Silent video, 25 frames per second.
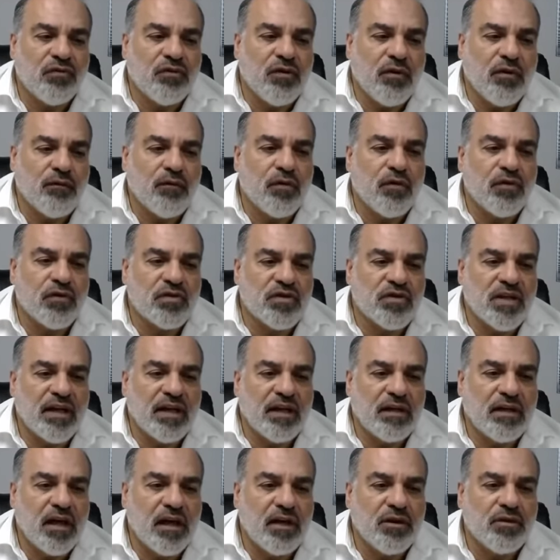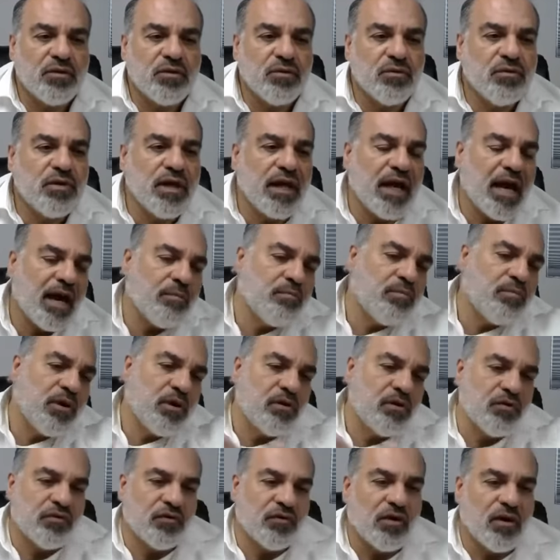the first thing they do, the
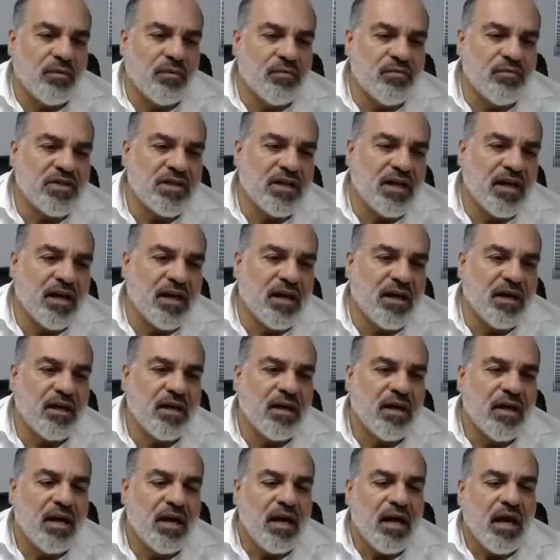ambulance comes in,